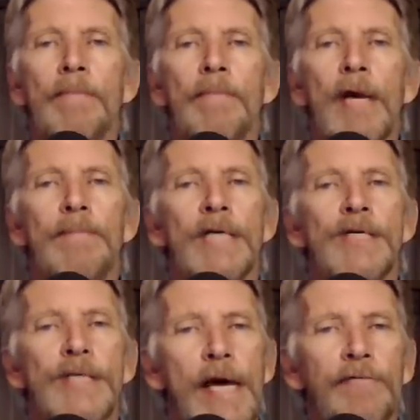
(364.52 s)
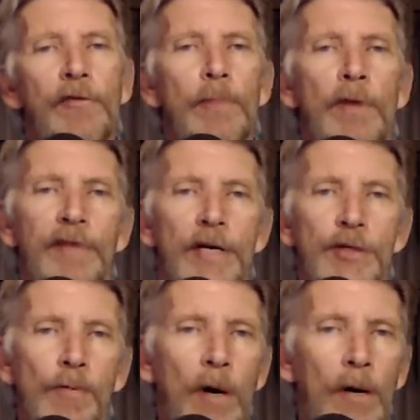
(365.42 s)
made by Stanford
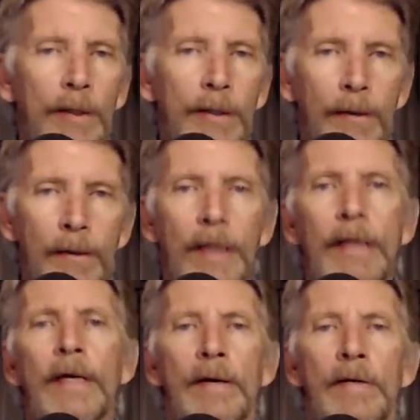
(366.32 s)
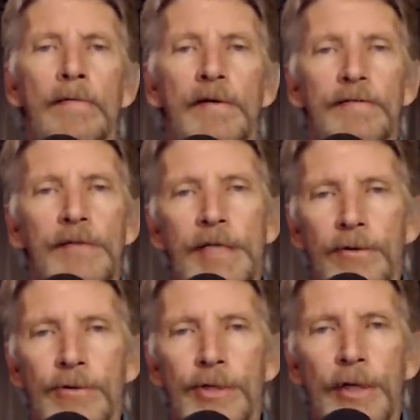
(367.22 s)
professor Paul Ehrlich 50
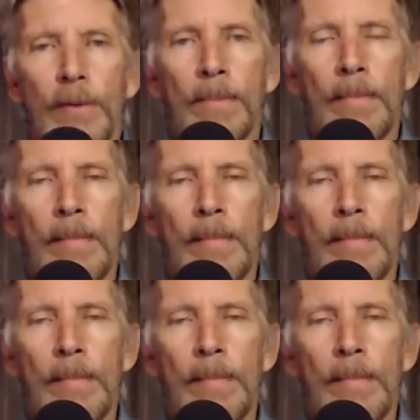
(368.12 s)
years ago.